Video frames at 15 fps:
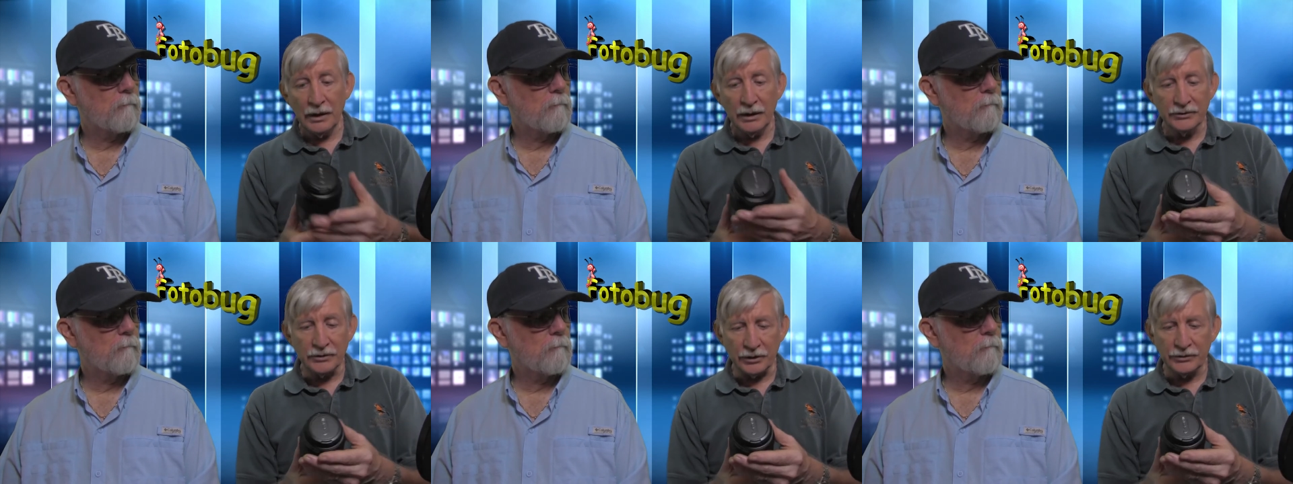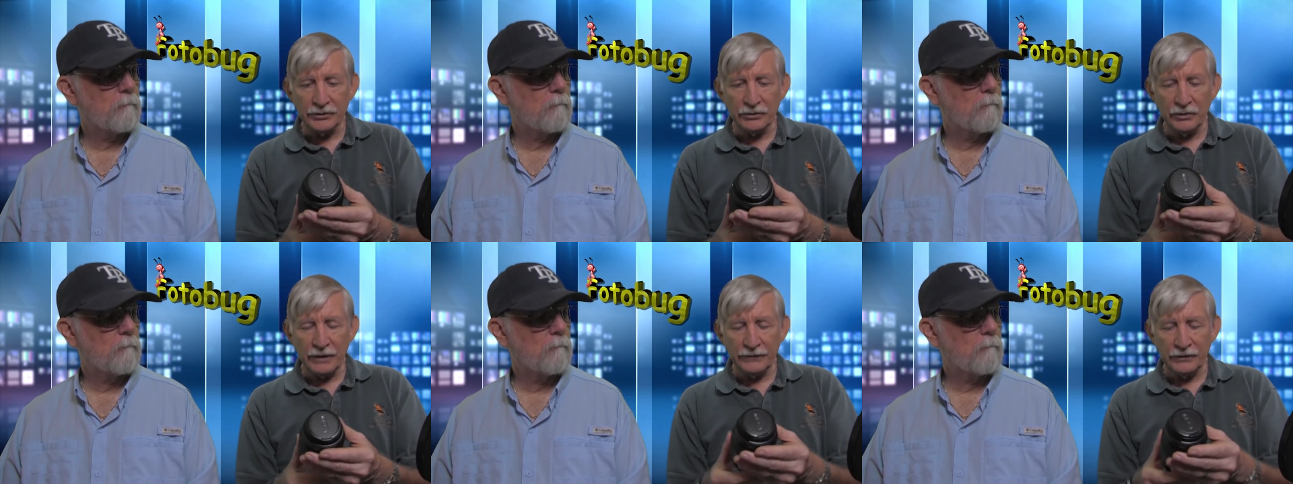Speaker 1: It's
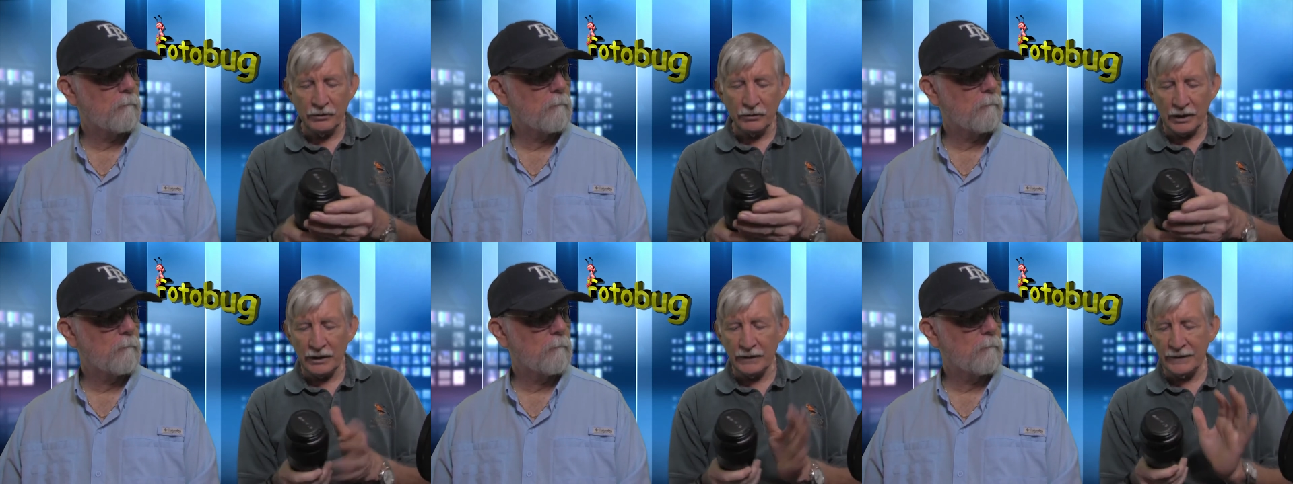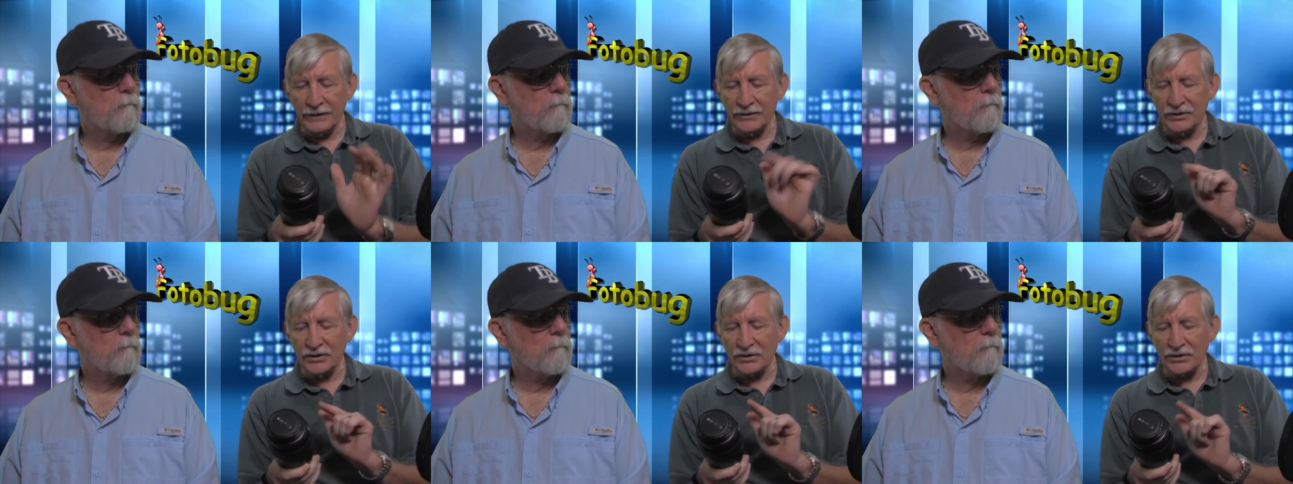also f2.8.
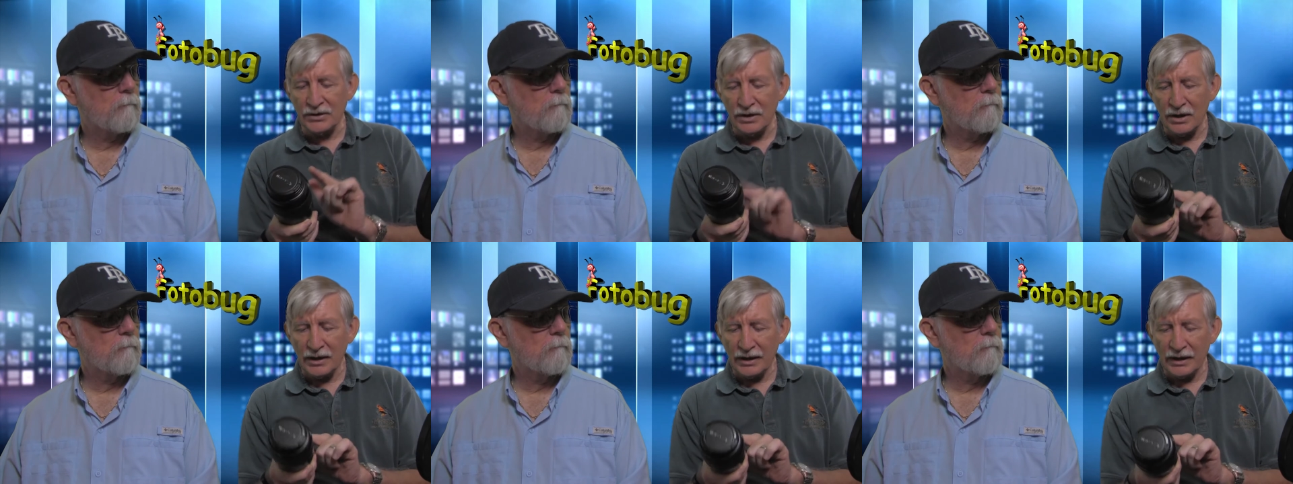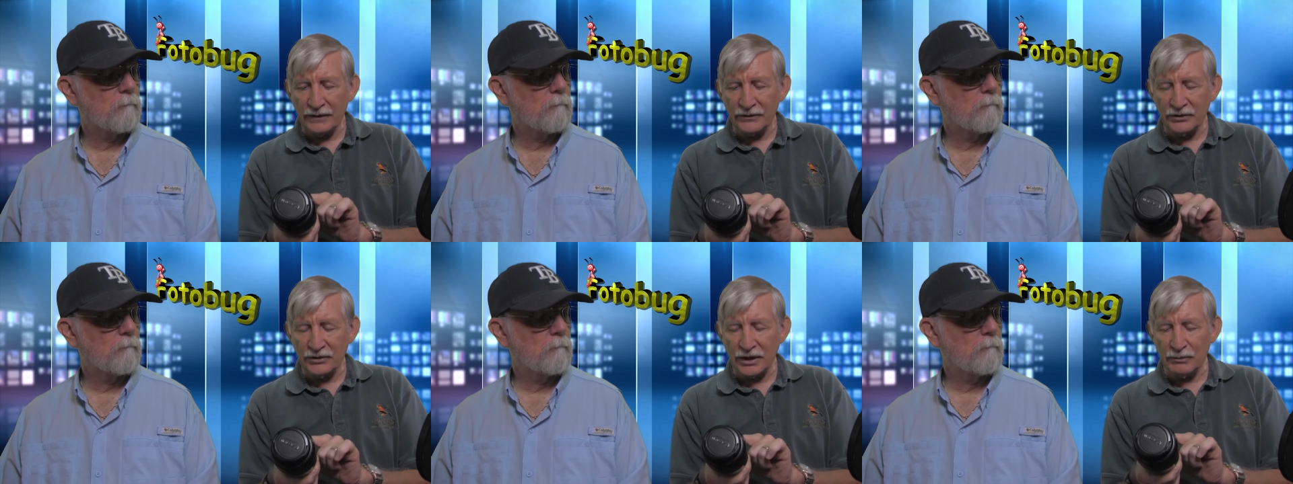This does not
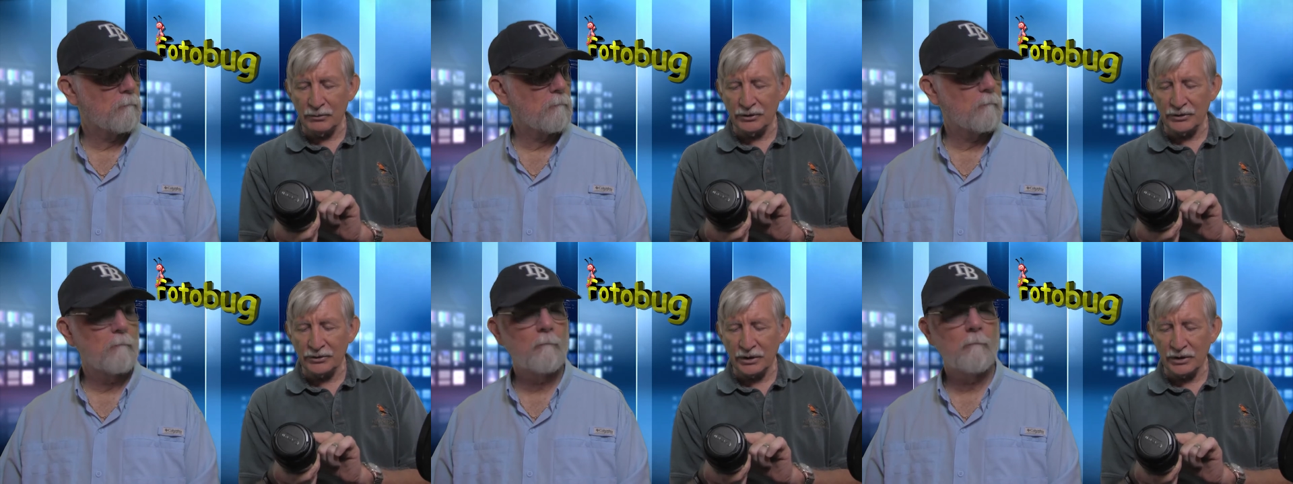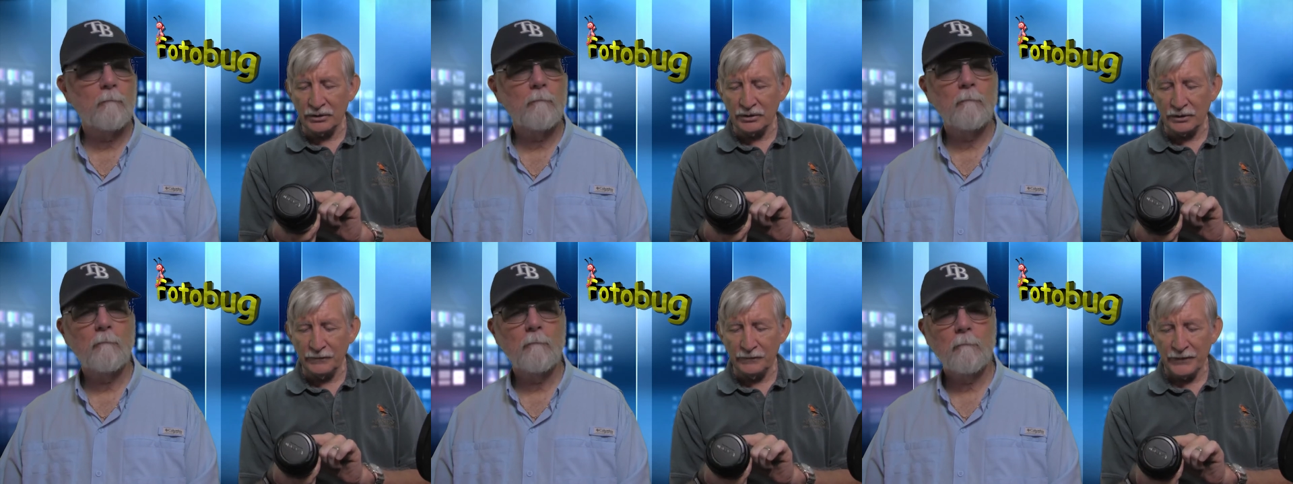have
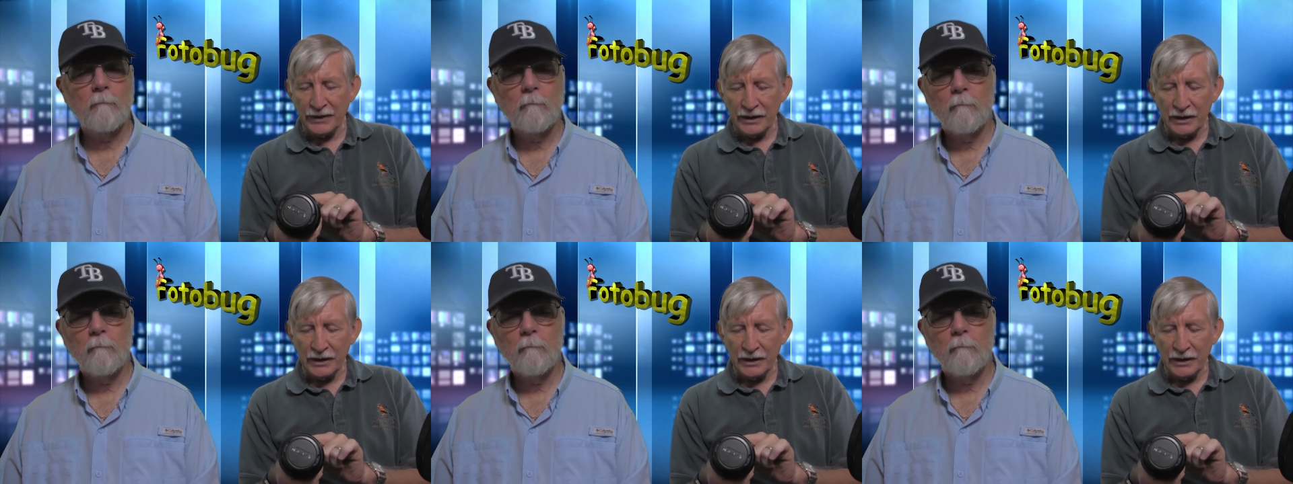stabilization.